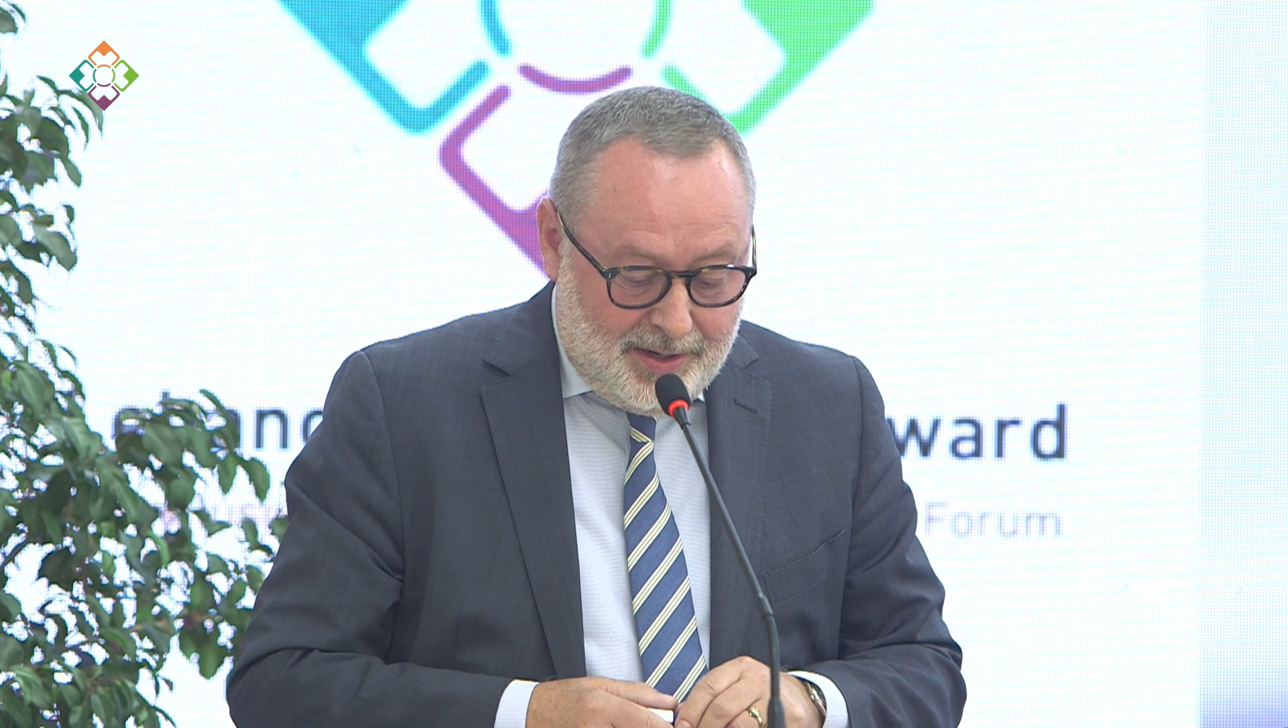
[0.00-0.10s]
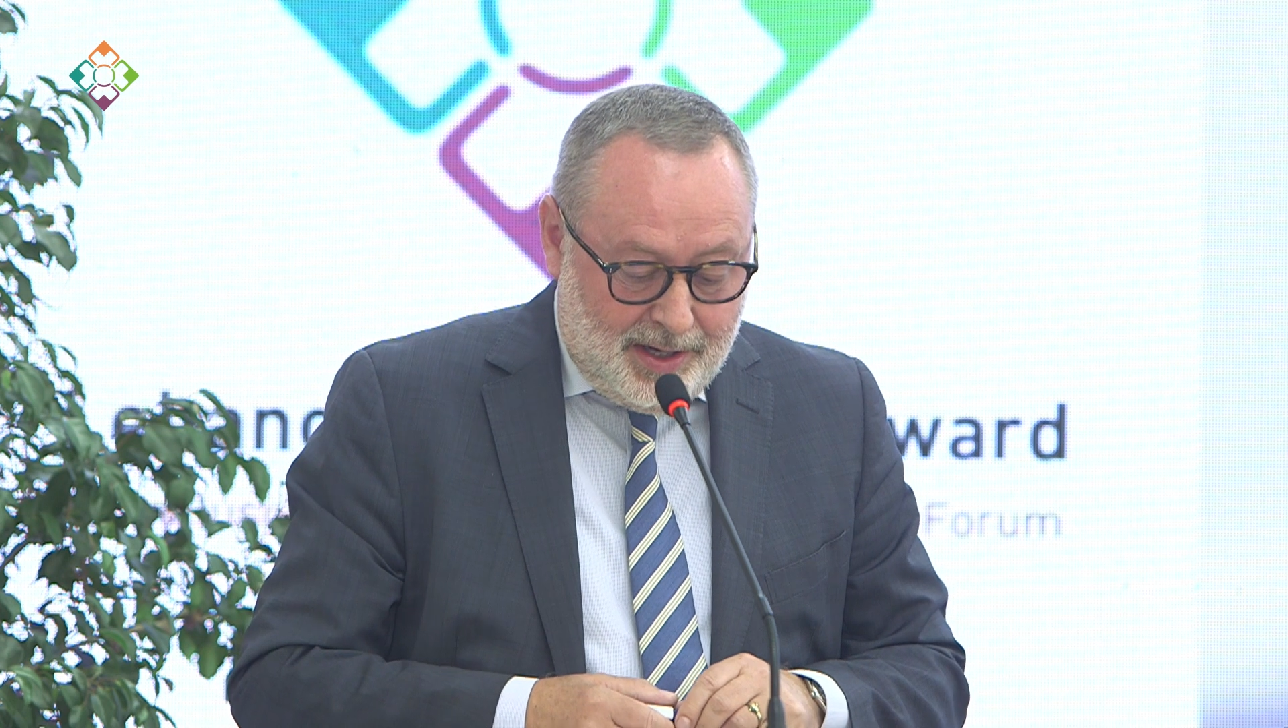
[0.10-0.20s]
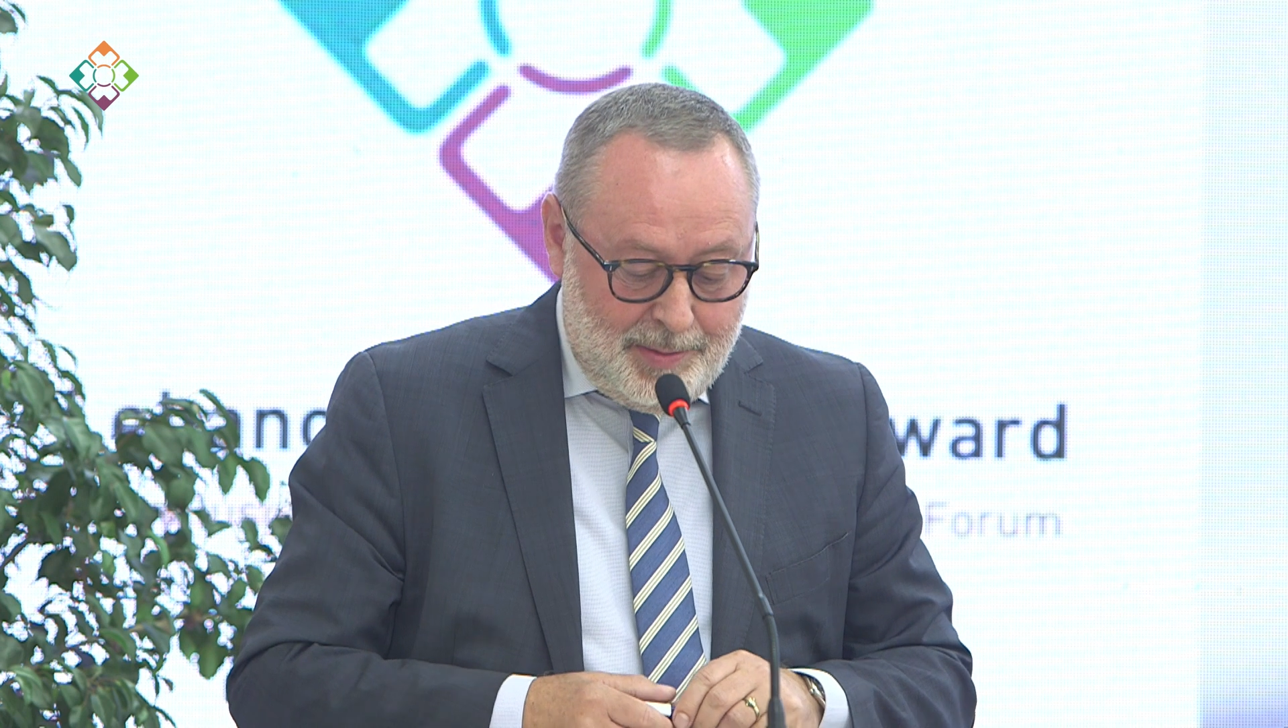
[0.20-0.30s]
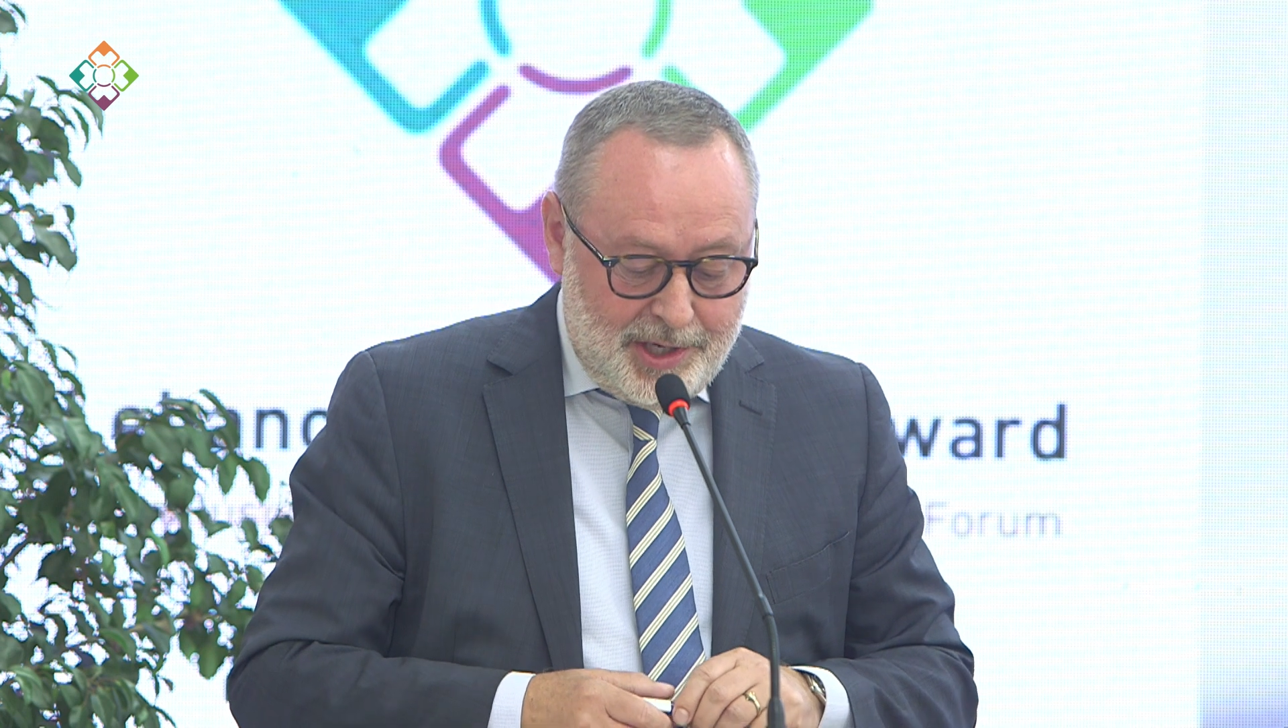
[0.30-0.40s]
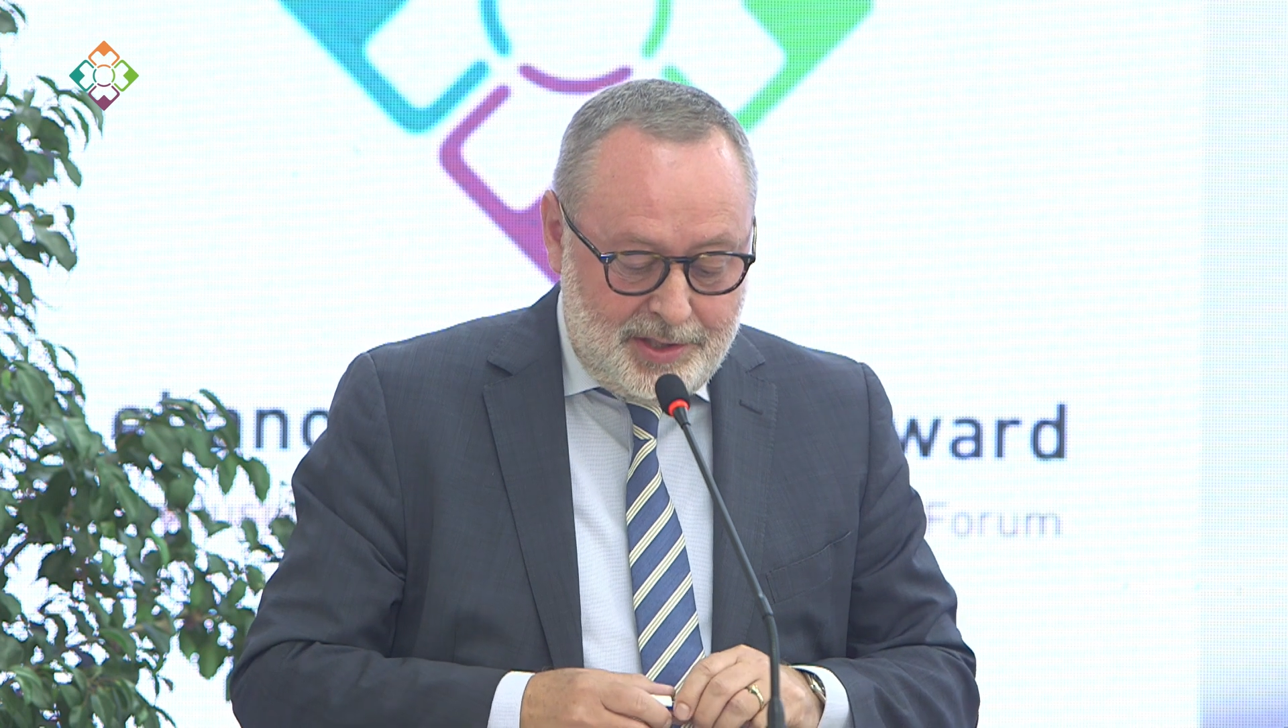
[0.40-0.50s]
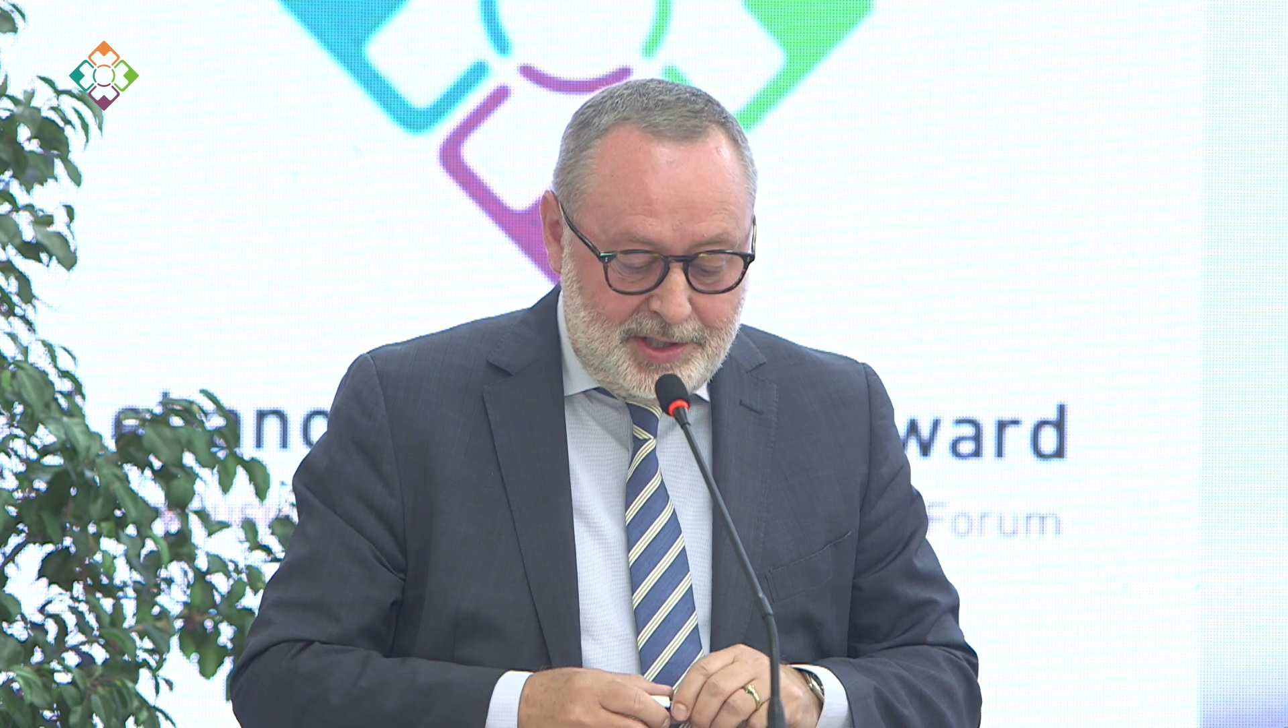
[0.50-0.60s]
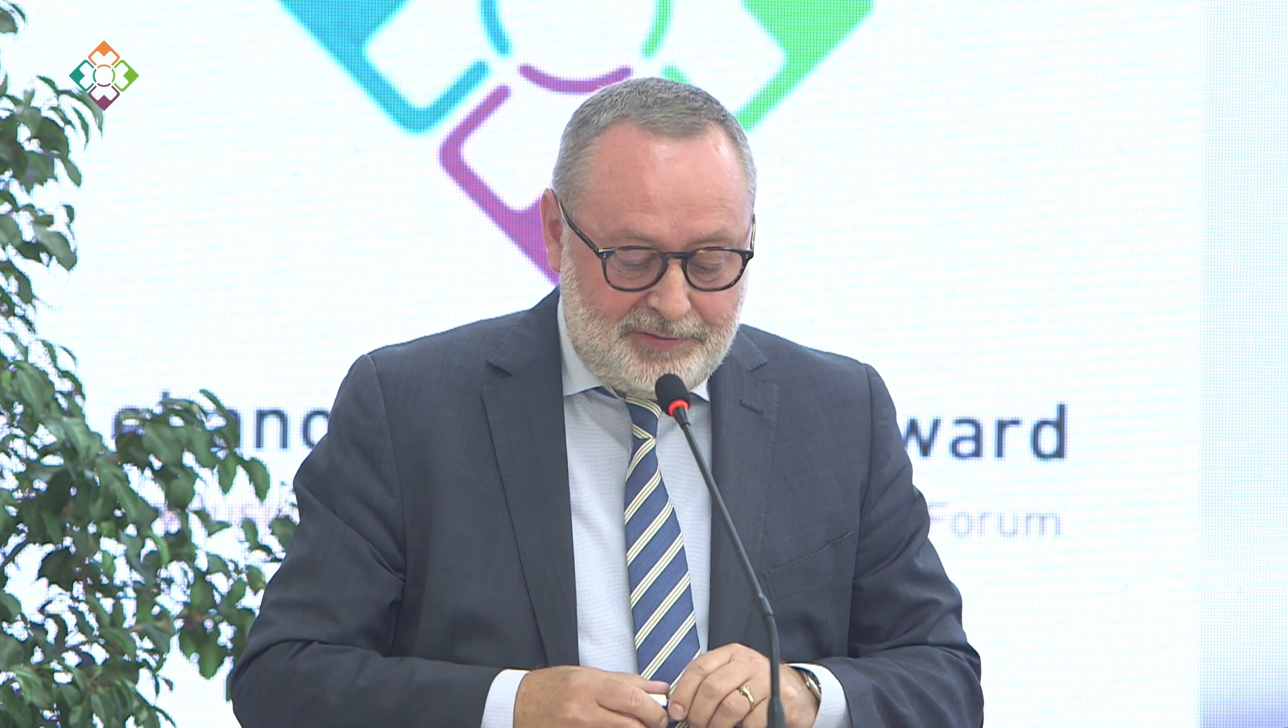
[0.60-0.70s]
Lebanon